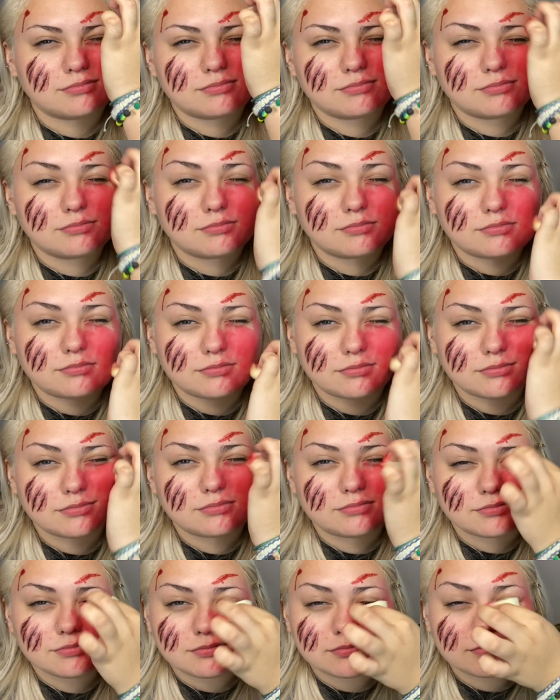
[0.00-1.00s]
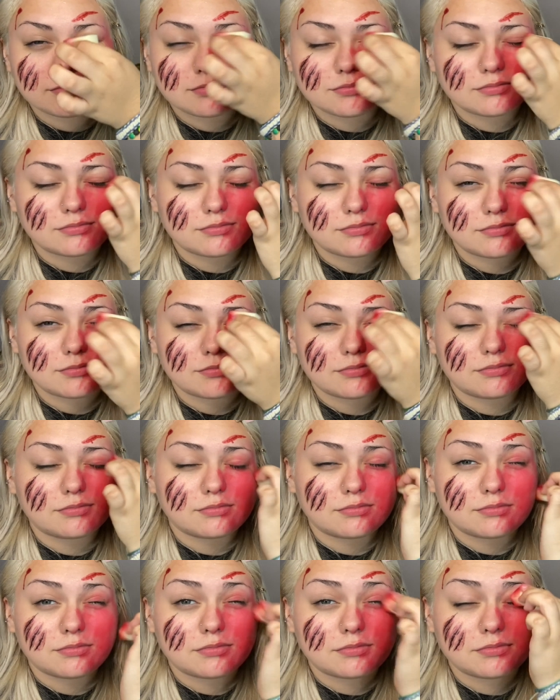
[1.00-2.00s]

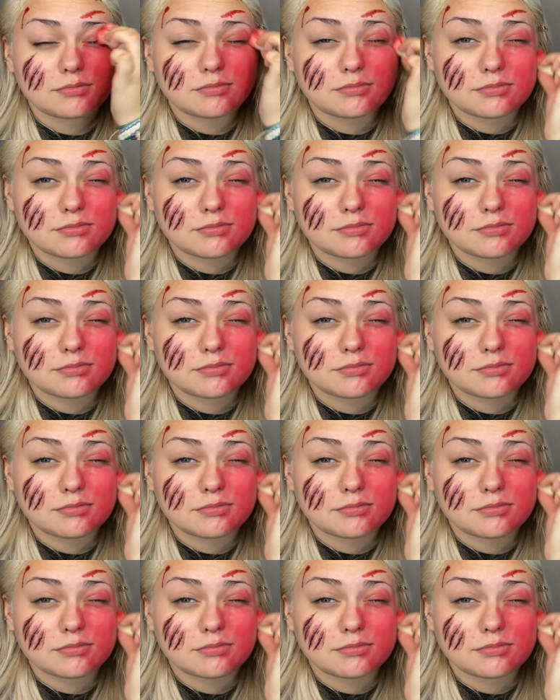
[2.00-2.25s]
The person shown says nothing.